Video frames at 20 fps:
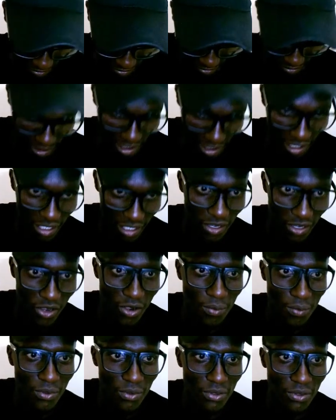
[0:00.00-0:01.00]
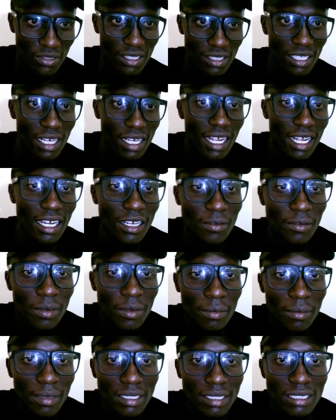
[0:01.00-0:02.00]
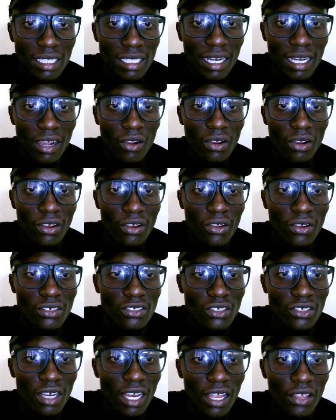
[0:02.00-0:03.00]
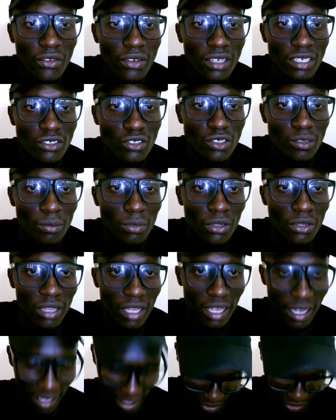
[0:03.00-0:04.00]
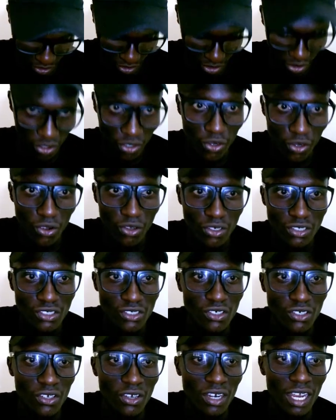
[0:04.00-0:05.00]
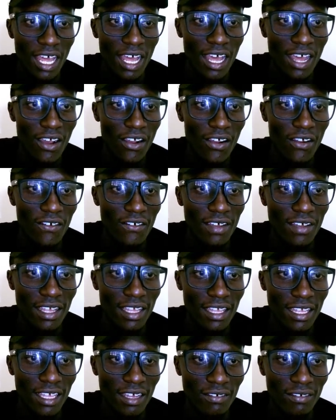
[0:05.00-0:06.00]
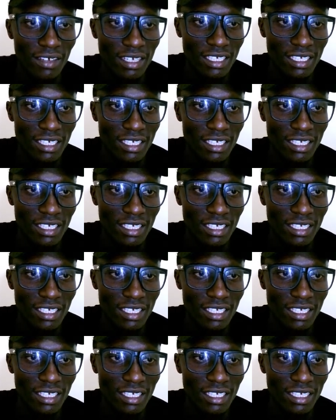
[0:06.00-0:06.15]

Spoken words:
I hope you still can remember, it's a record controller. You need to import the record controller over here first,